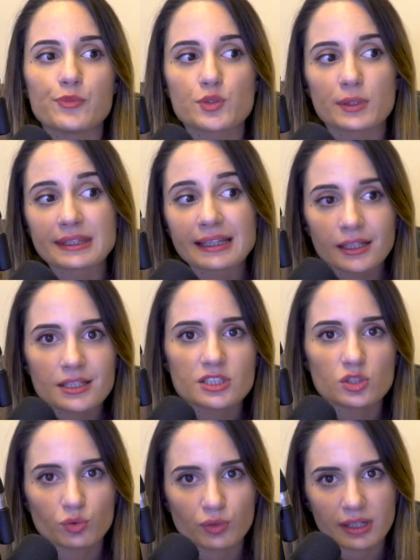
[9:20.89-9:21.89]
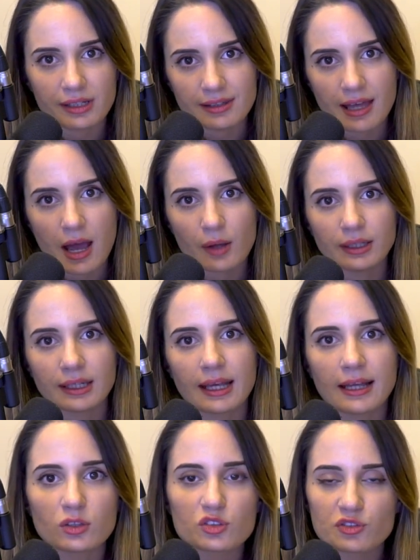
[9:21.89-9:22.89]
So at least you write it down and
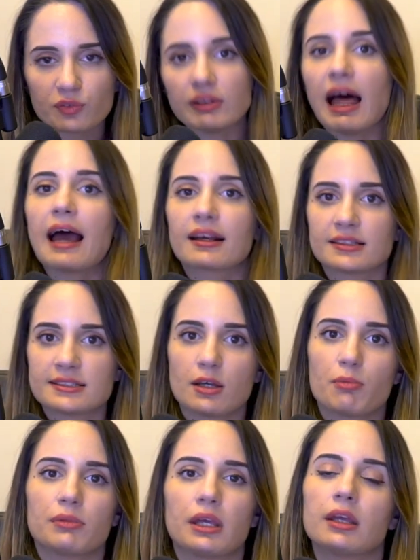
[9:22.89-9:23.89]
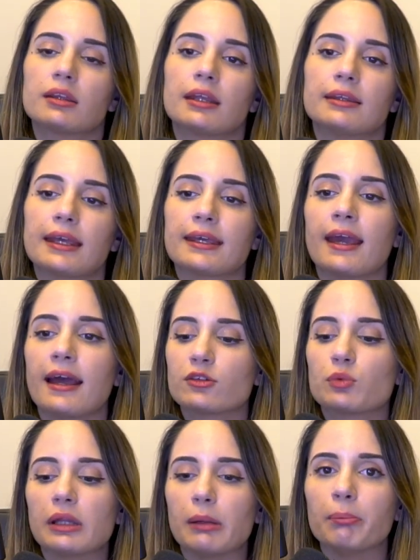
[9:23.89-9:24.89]
kind of flag something that they
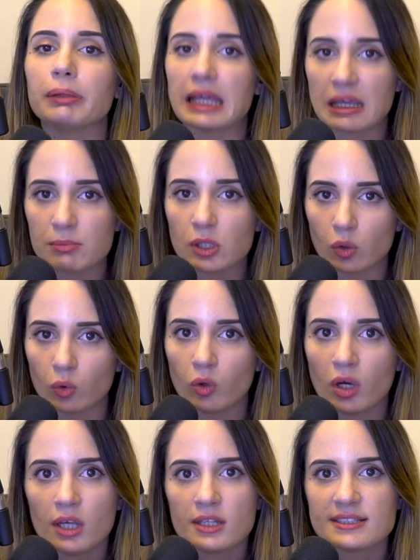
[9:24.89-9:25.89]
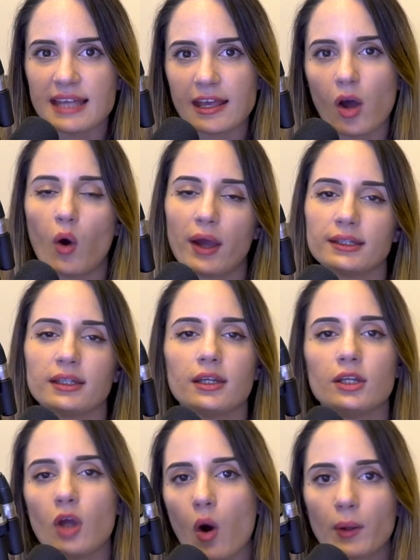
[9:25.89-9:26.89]
can't really blame you, saying, oh, I
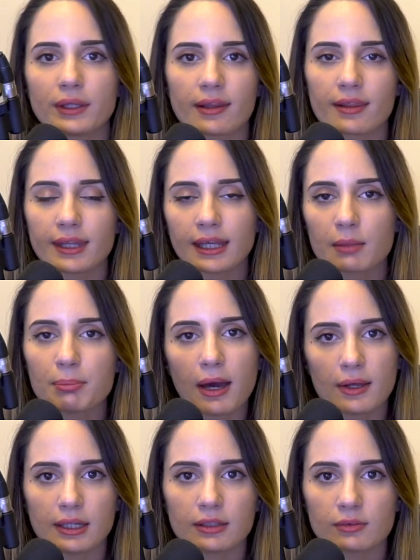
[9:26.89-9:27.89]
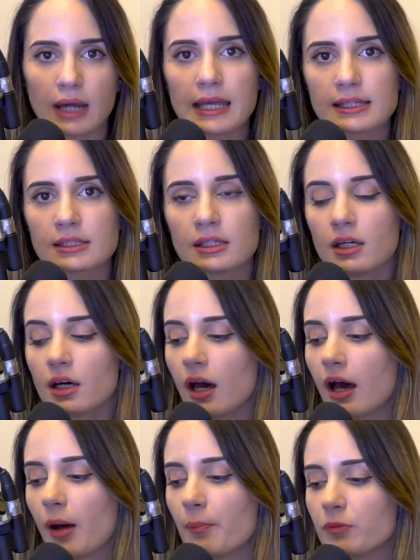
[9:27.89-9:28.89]
didn't know, I didn't think about it, right?
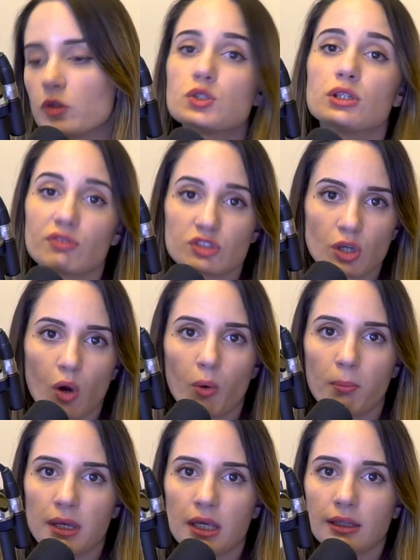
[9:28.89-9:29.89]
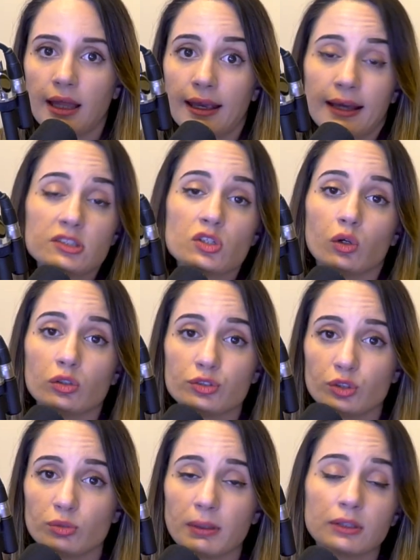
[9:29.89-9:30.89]
You should have told me. Like, I told
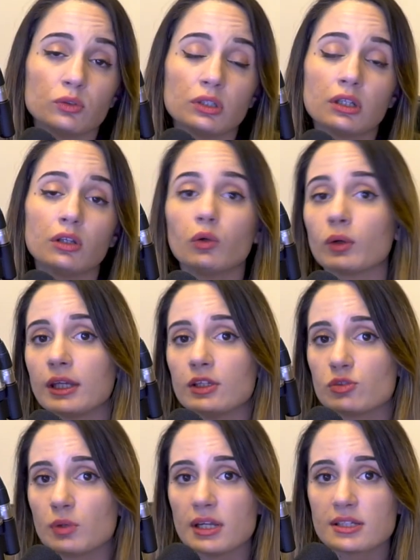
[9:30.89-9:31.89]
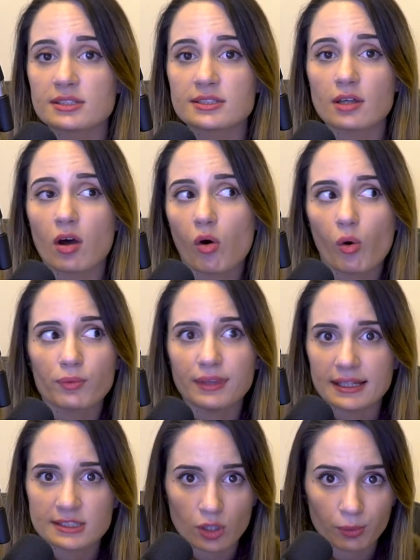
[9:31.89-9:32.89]
you, but you didn't look into it, so
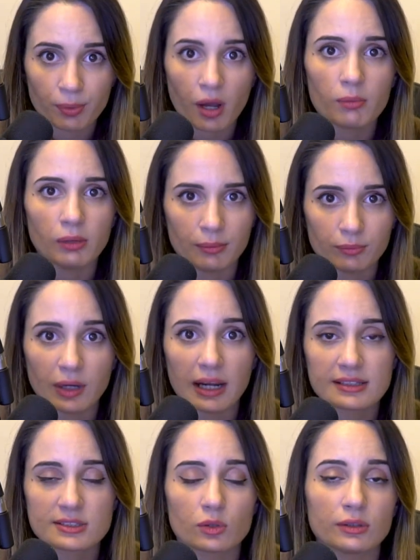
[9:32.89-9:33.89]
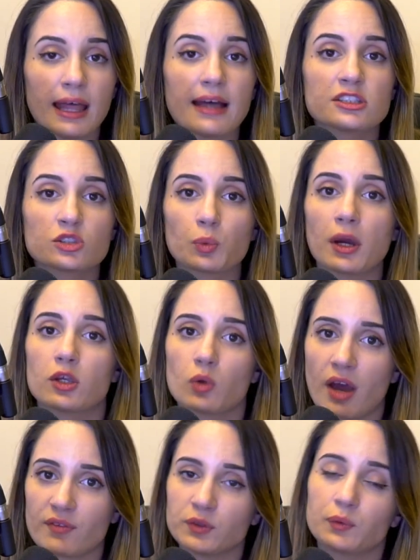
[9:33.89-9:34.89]
that's your problem, right? So that's where you
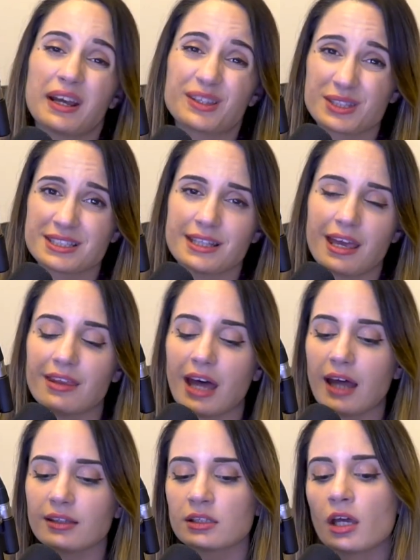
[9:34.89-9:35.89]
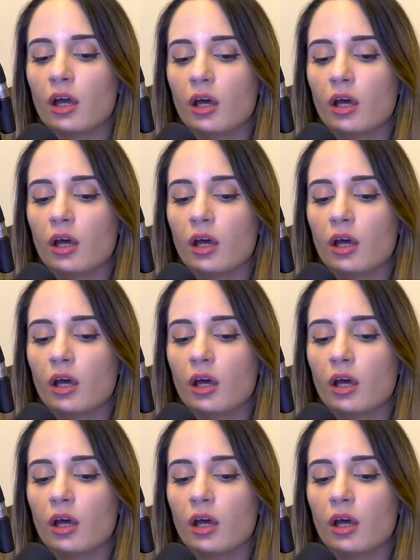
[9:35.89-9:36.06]
have the right to say that.